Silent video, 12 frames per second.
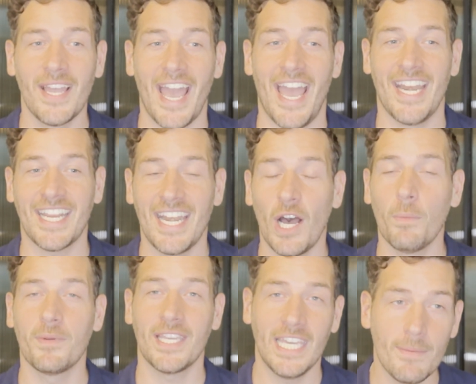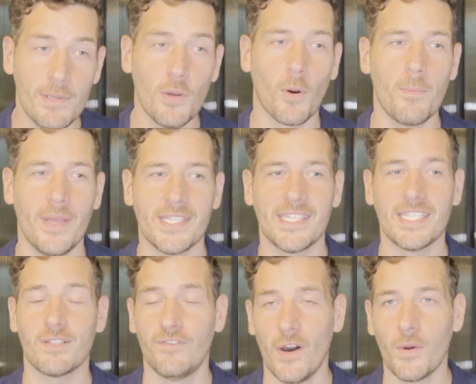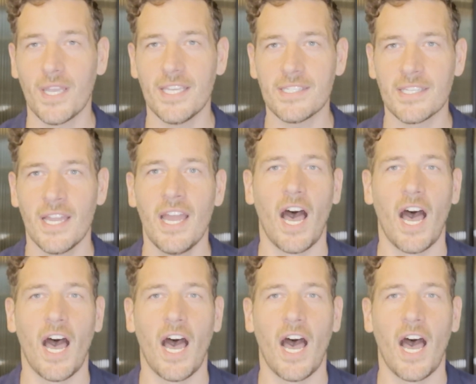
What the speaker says: and it can help keep your business focused